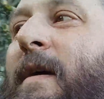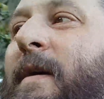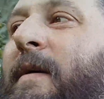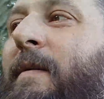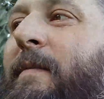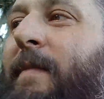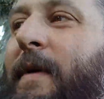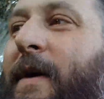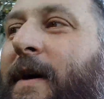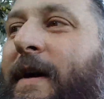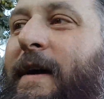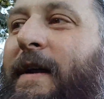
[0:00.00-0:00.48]

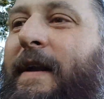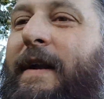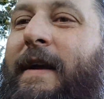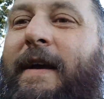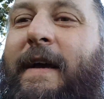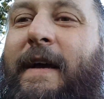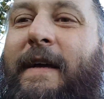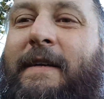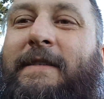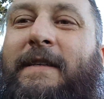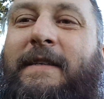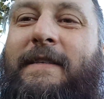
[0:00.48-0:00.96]
But
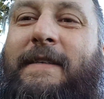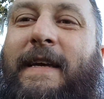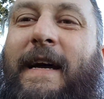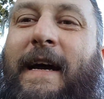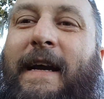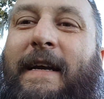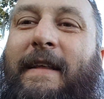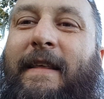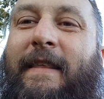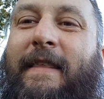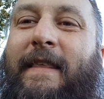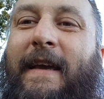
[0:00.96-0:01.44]
I'd just
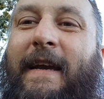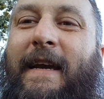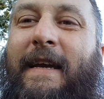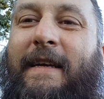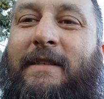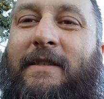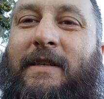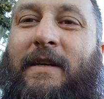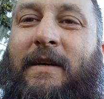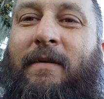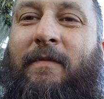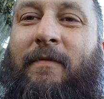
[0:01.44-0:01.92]
like to
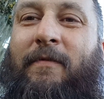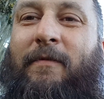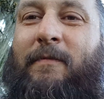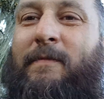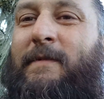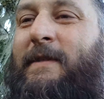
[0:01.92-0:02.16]
thank Jim from